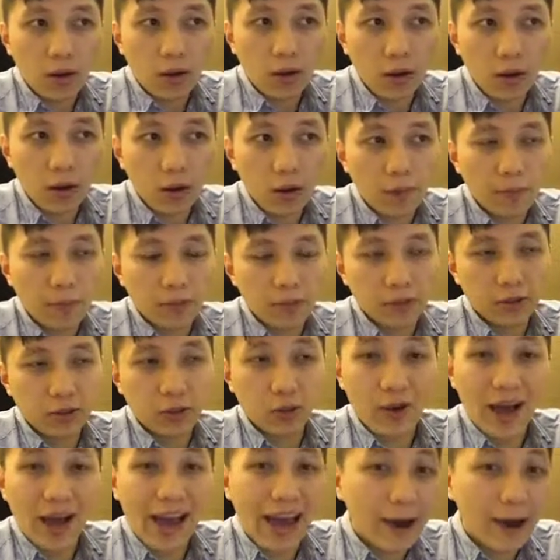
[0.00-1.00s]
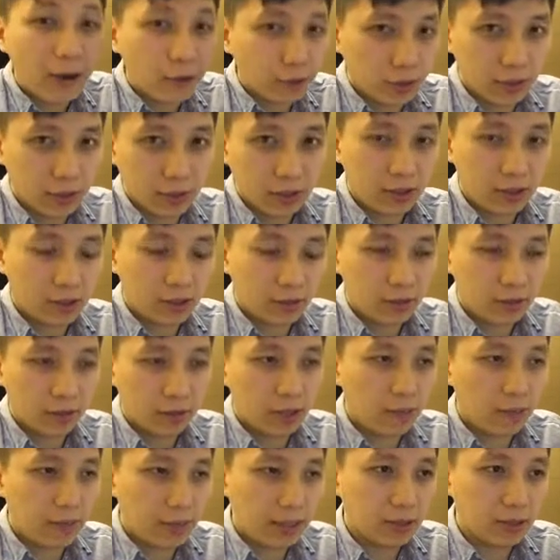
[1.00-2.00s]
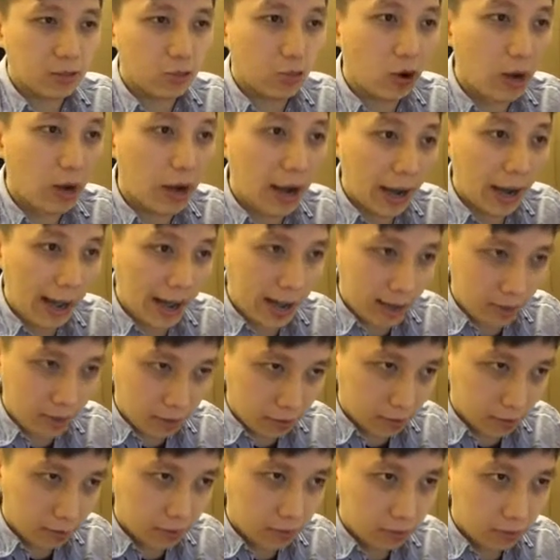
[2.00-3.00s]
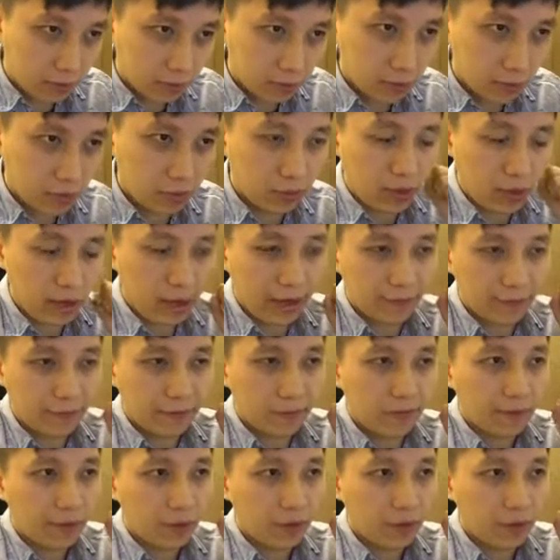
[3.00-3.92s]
orbital altitude, that means what hour you have,